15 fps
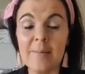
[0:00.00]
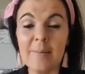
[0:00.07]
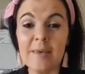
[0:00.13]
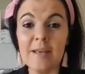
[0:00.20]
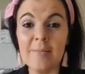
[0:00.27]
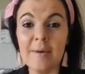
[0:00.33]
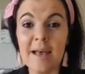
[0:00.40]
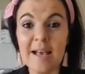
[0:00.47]
Me
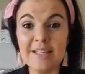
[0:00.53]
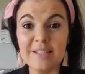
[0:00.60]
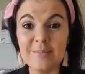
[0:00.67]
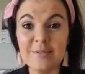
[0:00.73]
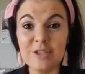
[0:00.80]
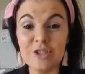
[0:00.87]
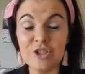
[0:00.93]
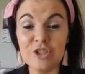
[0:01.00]
and my
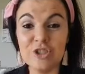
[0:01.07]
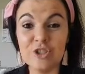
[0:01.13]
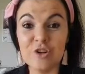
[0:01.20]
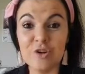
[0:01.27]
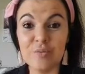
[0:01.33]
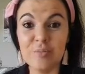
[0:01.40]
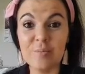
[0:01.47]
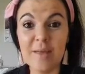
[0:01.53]
husband just
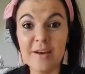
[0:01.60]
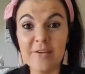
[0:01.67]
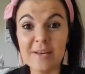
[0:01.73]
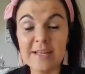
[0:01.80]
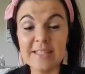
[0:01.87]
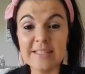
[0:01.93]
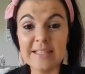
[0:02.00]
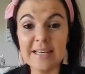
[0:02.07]
got
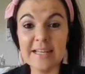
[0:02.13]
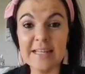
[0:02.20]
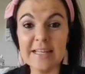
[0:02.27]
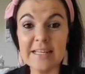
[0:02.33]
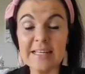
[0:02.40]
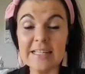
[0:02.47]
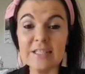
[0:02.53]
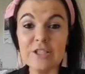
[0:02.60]
married, and
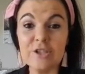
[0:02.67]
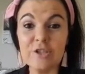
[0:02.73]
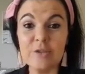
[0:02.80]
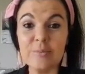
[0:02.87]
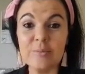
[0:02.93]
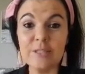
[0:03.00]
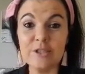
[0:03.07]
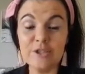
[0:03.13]
he
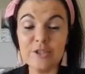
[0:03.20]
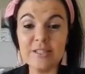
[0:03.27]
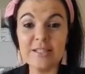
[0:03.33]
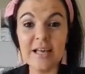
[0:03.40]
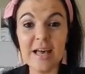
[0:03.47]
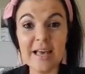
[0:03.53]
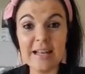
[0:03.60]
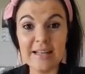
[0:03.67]
took me to
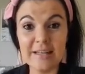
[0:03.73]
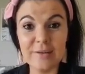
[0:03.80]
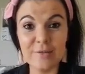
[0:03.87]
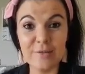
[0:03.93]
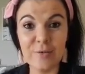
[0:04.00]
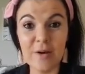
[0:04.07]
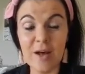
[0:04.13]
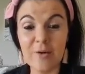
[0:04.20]
Thailand
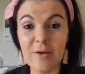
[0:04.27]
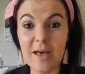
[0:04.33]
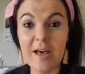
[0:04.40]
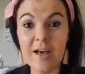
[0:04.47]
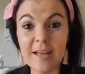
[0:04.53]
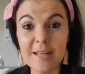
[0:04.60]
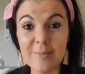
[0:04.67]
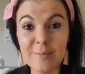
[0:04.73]
for our
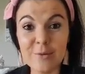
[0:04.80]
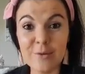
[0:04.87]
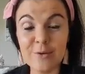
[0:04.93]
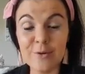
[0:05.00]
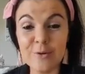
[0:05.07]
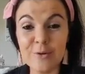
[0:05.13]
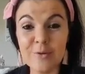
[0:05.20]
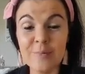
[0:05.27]

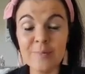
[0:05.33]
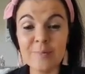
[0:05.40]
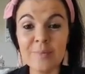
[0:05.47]
honeymoon.